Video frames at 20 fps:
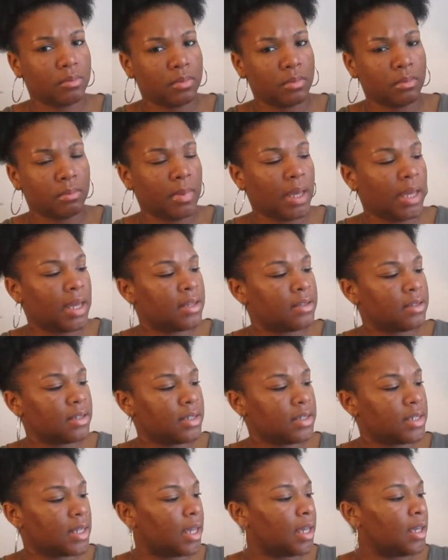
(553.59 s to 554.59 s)
mask
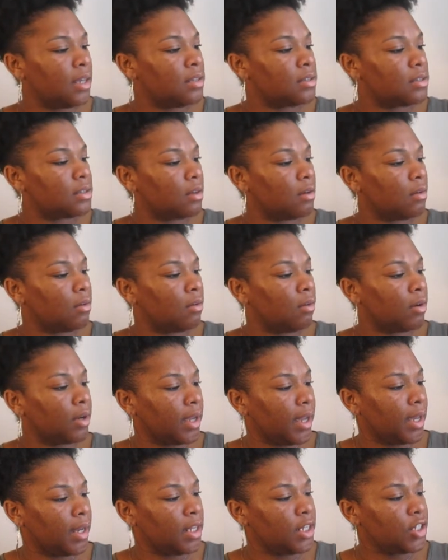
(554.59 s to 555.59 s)
contains
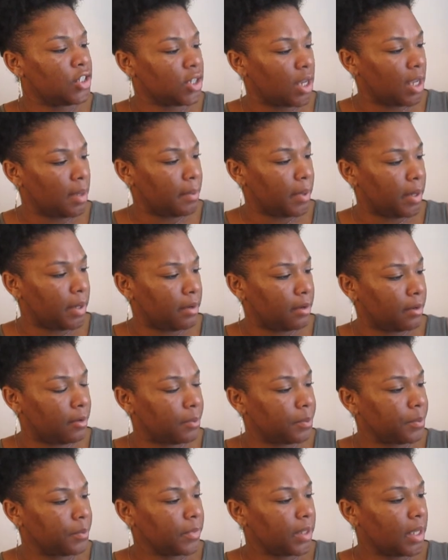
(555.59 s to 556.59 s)
organic shea
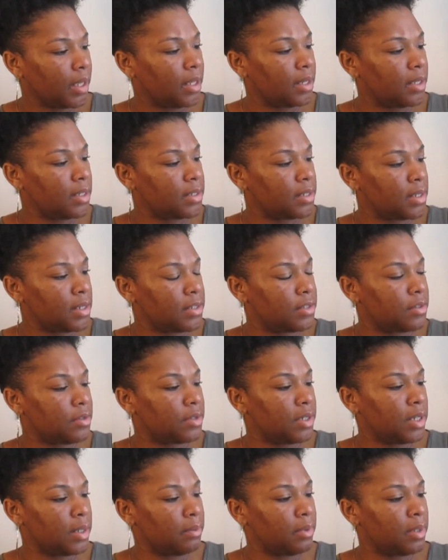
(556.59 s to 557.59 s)
butter, and it says to
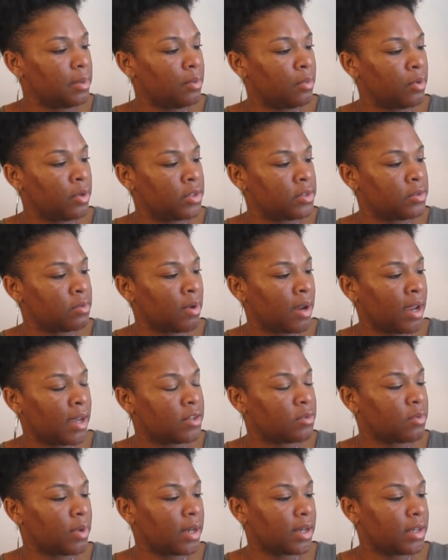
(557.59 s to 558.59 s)
deeply
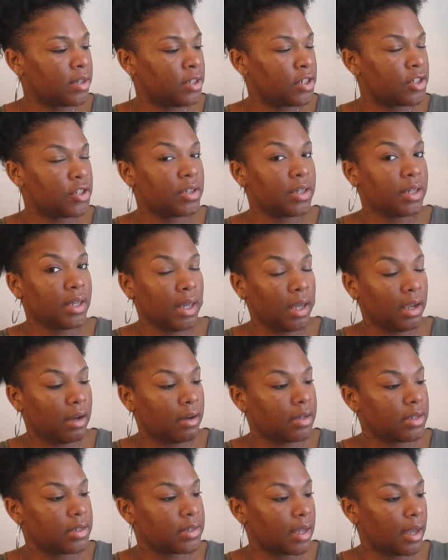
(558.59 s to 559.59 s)
moisturize while conditioning hair
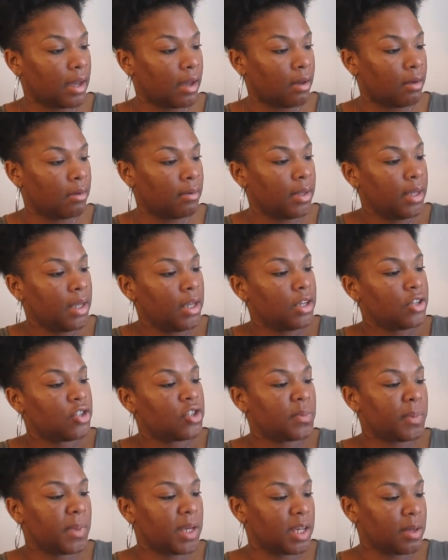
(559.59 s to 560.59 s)
and scalp.
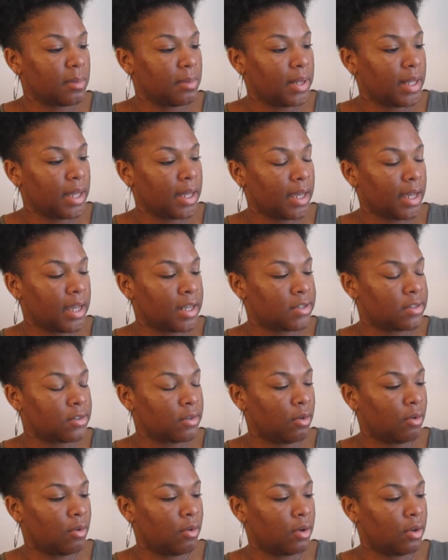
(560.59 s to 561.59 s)
Jamaican black
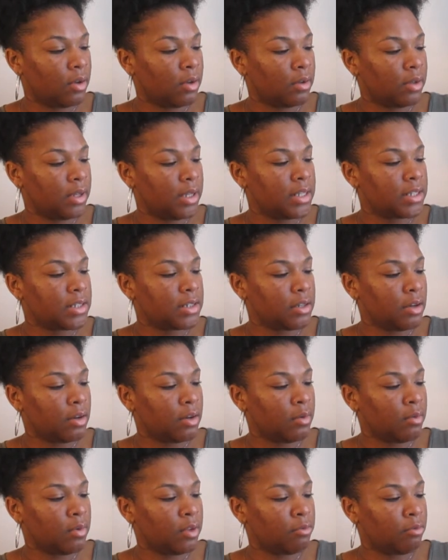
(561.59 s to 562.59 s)
castor oil is
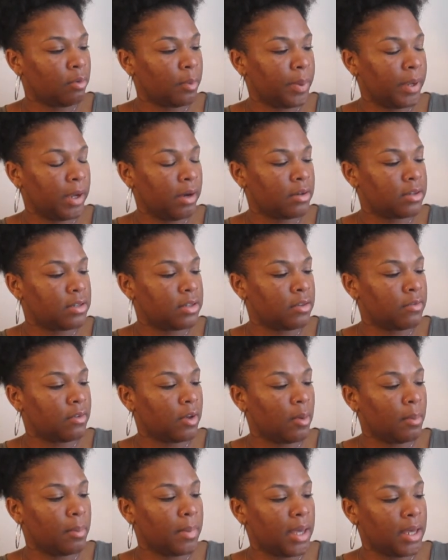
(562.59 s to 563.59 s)
loaded with reparative
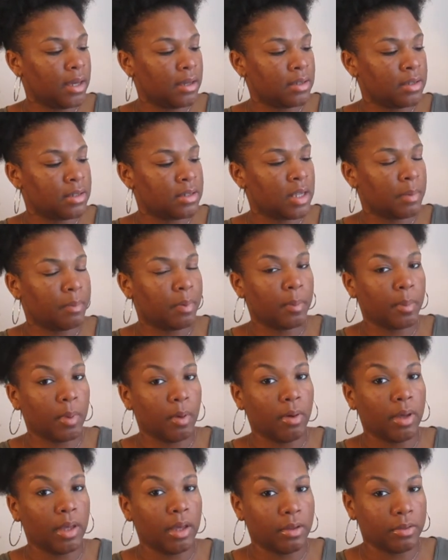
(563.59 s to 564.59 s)
omegas that
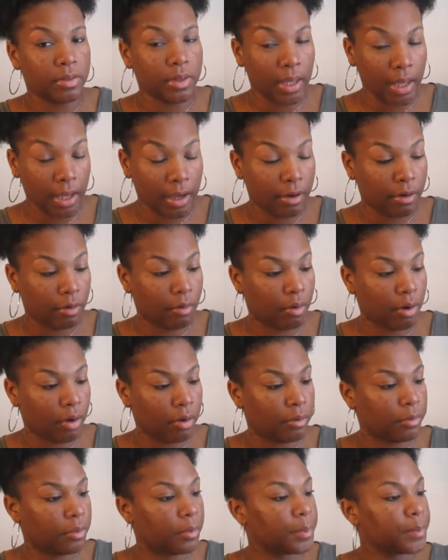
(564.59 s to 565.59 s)
promote healthy hair
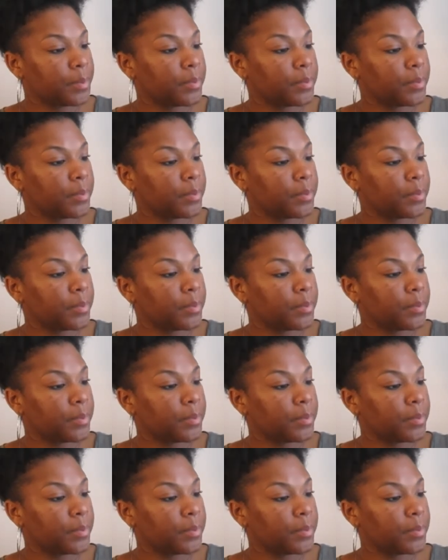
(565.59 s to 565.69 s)
growth.